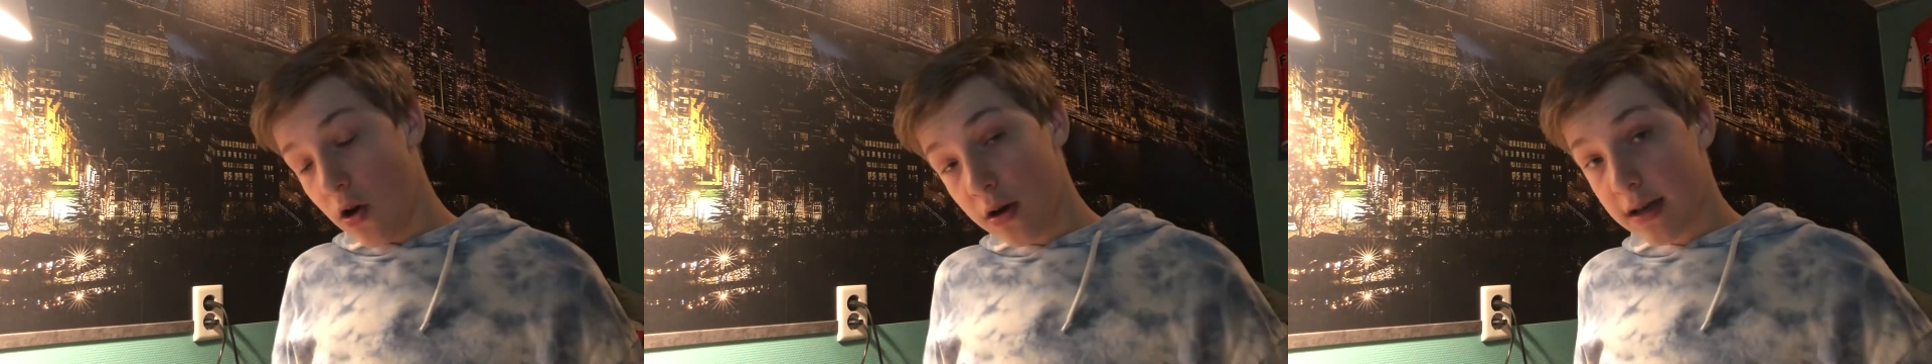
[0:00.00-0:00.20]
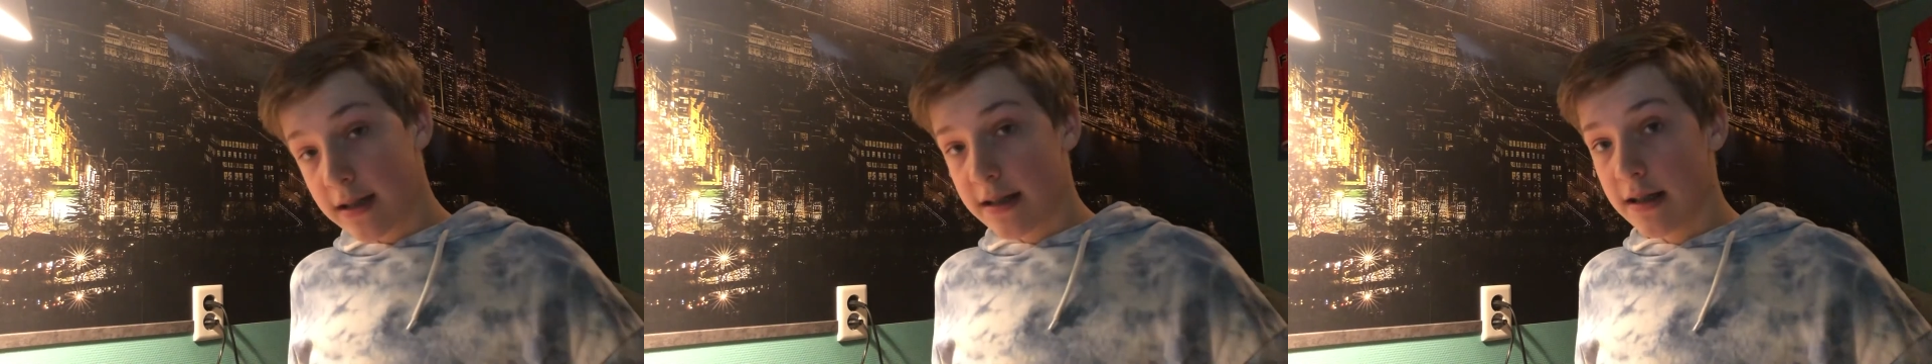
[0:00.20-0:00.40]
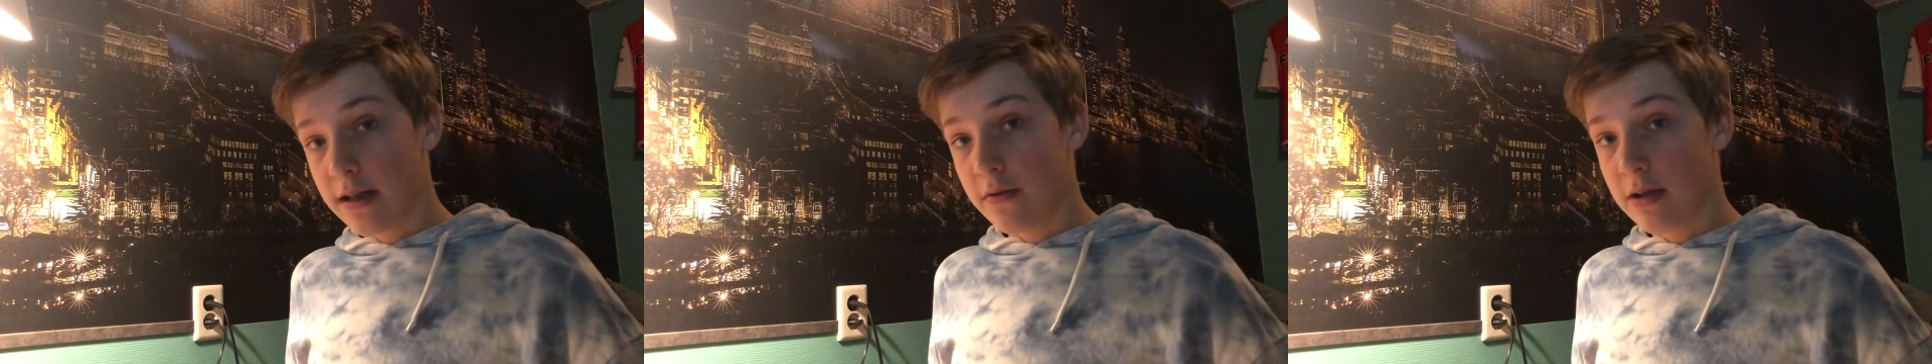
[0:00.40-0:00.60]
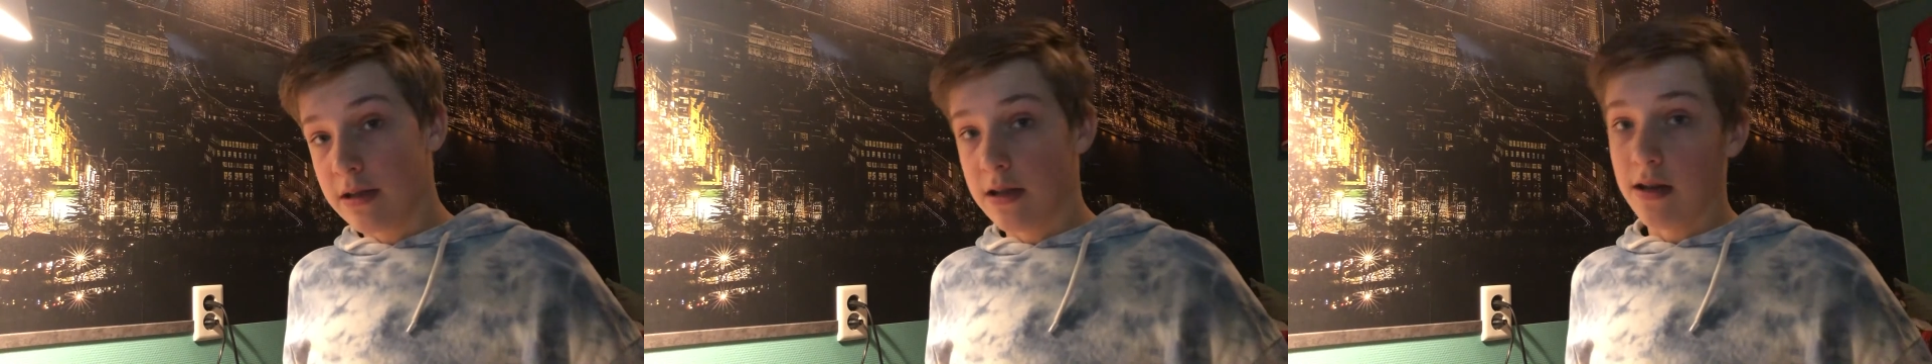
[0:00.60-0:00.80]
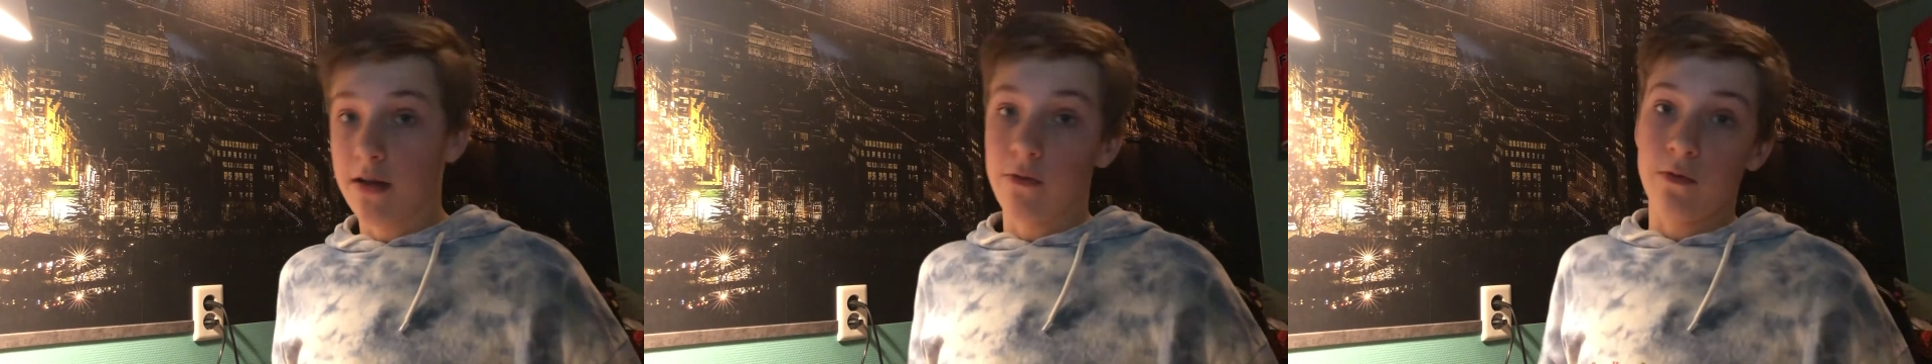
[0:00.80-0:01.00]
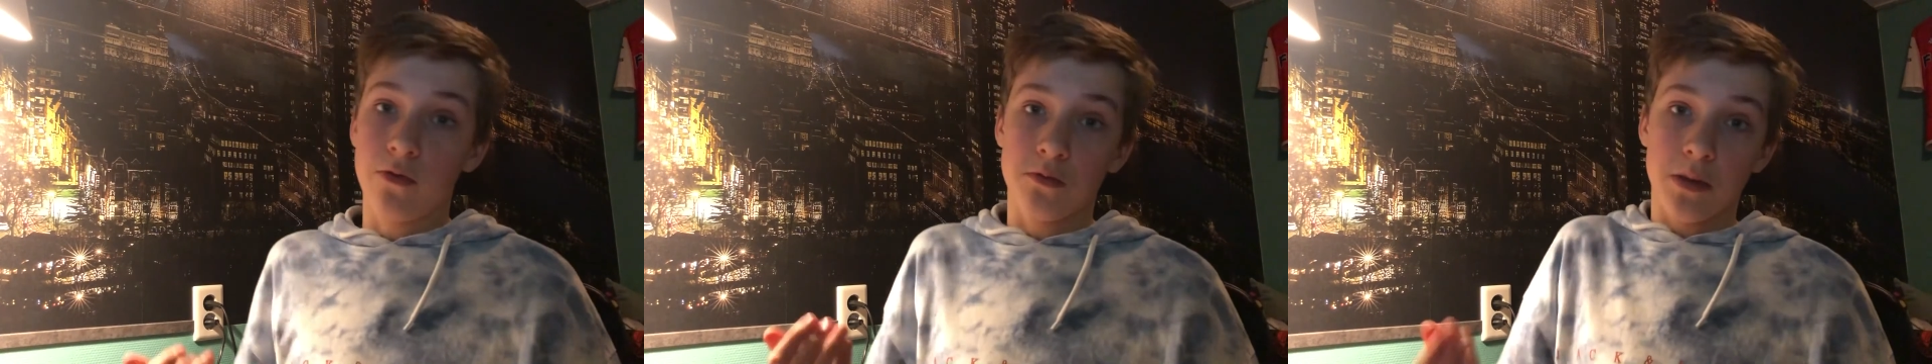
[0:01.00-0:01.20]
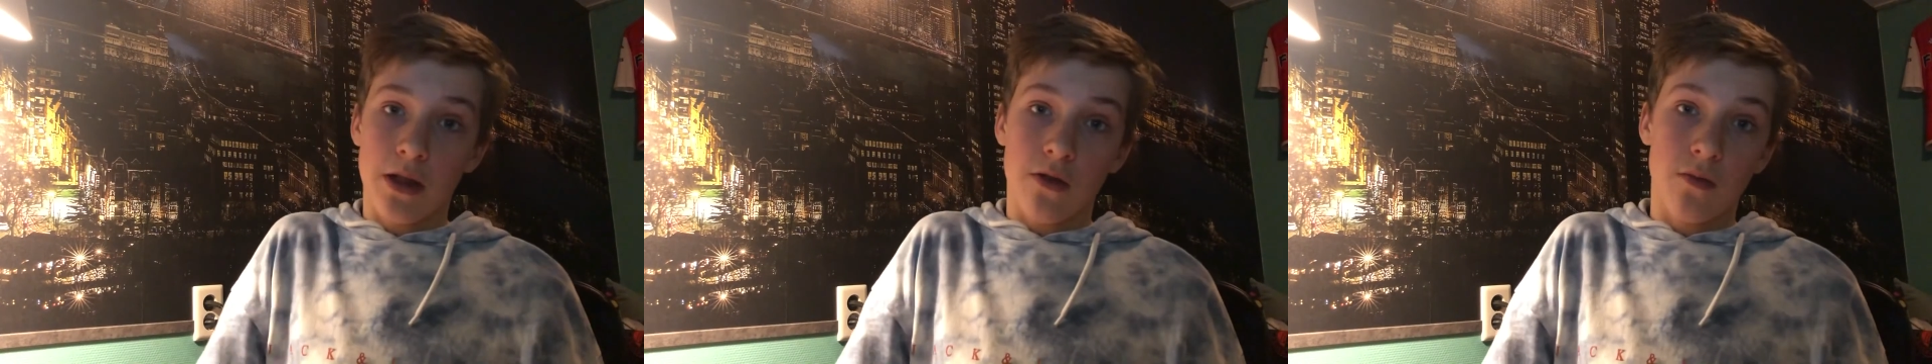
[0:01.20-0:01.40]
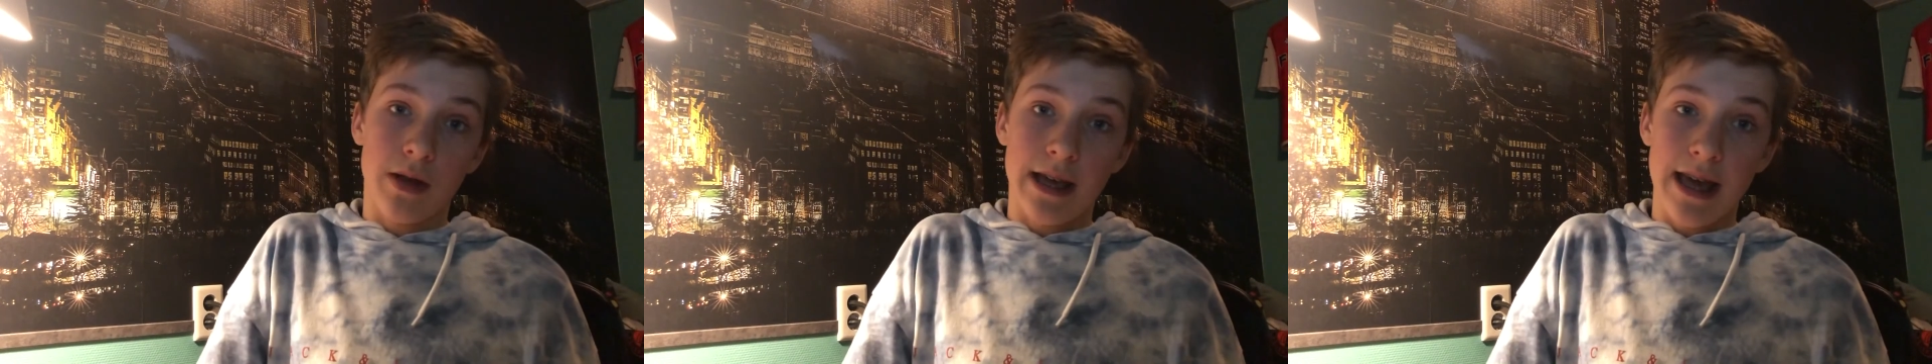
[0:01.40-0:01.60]
other series like Formula
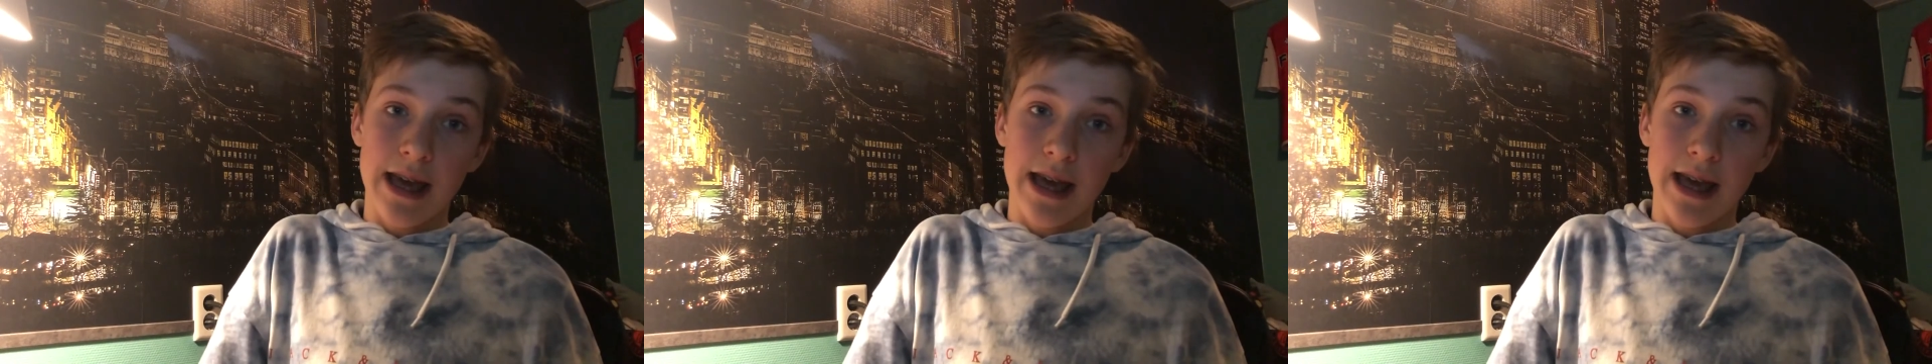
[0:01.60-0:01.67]
3